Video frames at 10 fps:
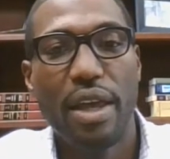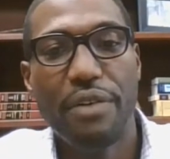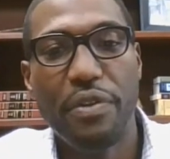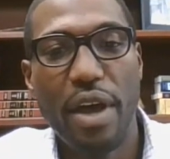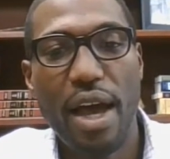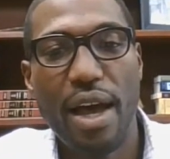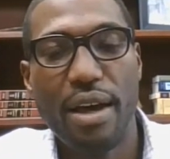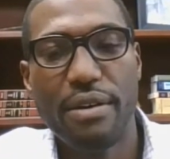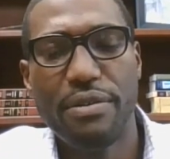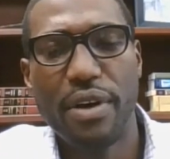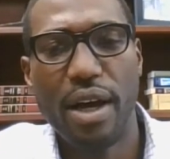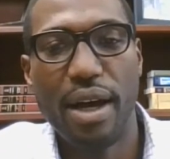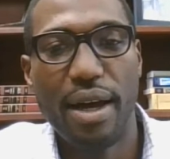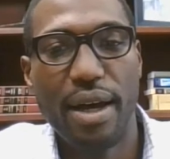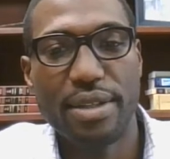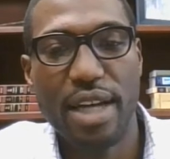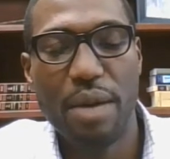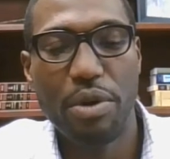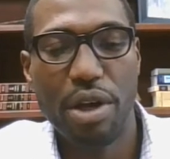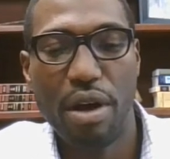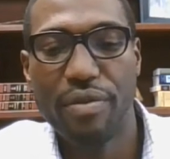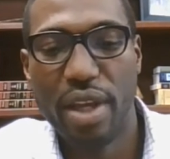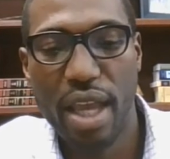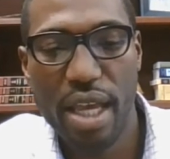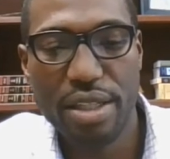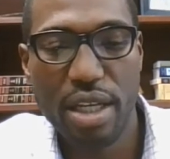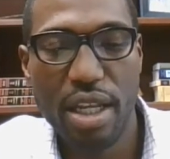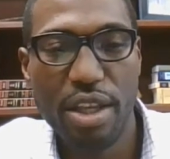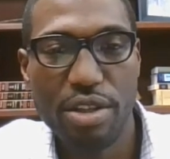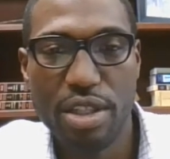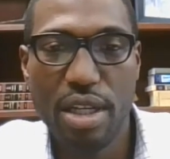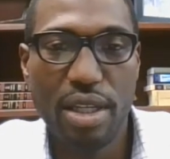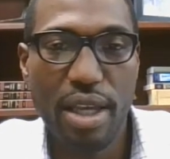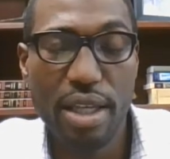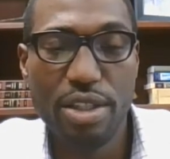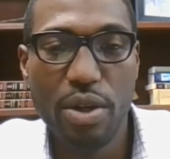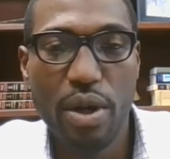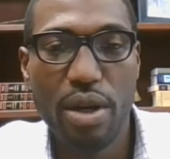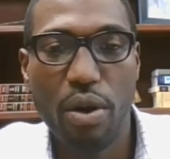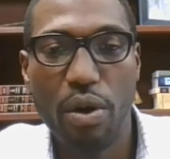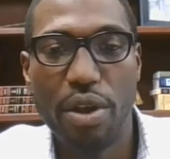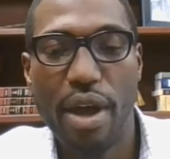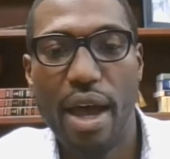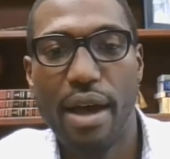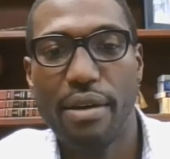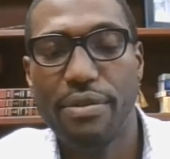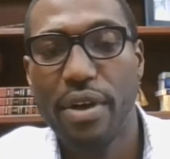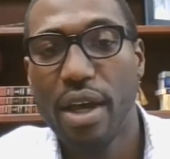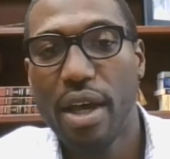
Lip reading: if you have a time where you're on vacation and you just couldn't get to it, or you have,